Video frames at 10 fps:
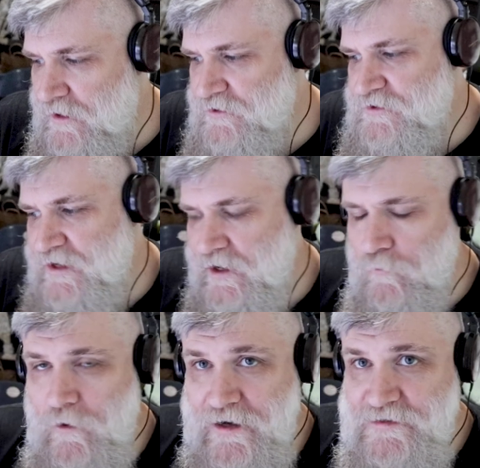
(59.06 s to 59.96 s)

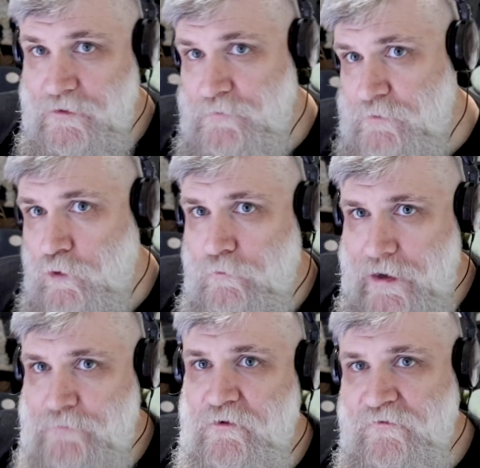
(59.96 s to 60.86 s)
understand why some people
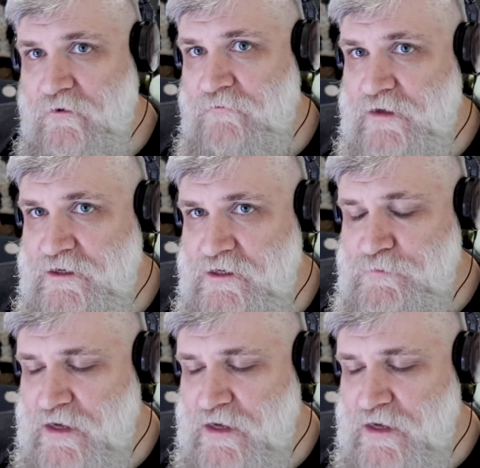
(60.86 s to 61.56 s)
might prefer vintage